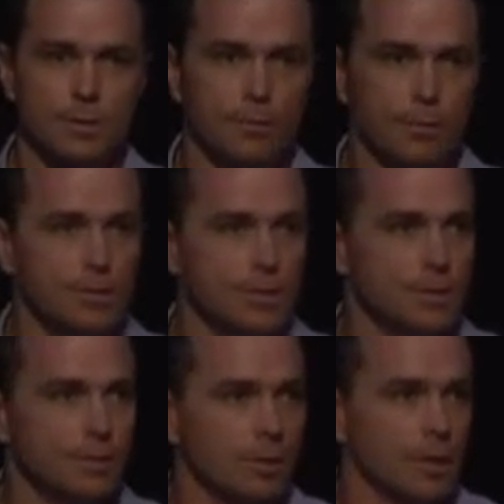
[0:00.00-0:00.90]
3
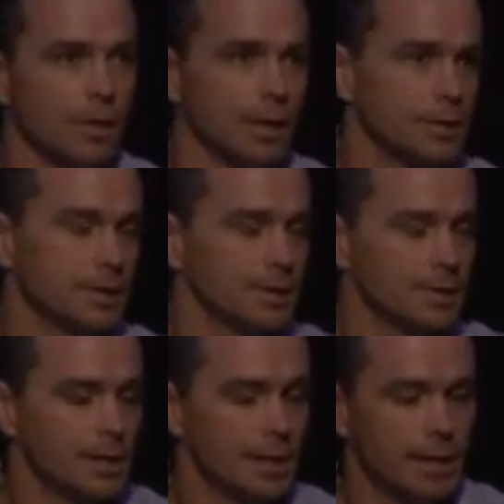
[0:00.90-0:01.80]
physical
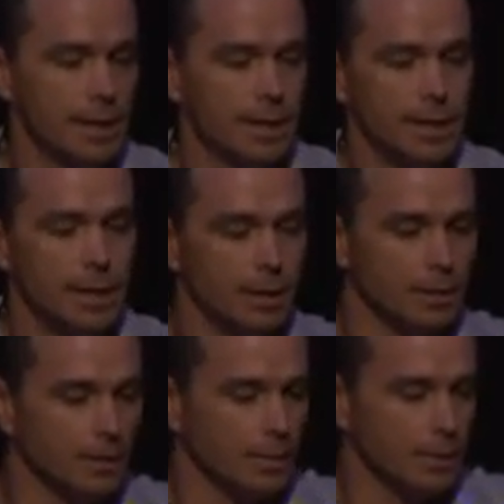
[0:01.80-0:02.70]
locations in our local